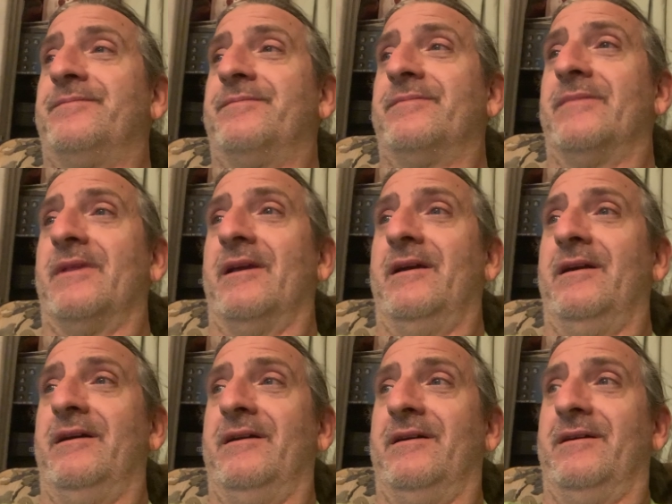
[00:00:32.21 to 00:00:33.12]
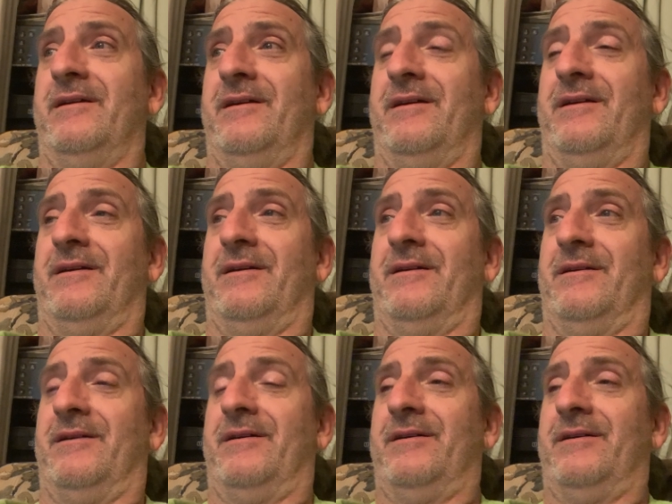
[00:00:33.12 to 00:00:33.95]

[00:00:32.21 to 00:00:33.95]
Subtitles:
(no one is talking)